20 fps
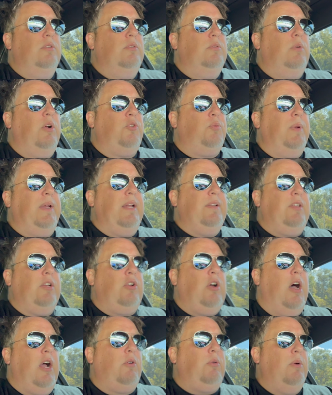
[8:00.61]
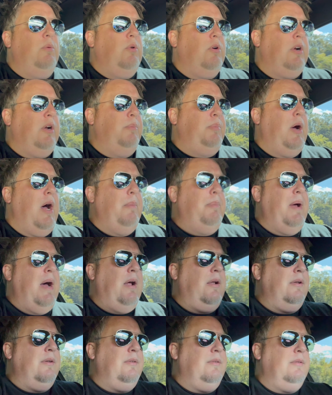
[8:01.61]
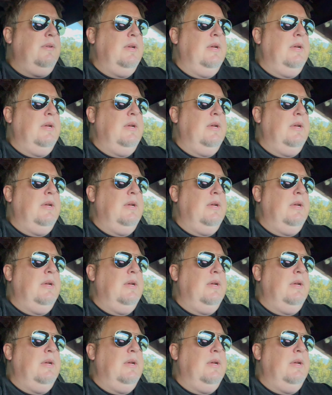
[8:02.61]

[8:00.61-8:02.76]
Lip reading: once we get to Cochran, we're going to pop out and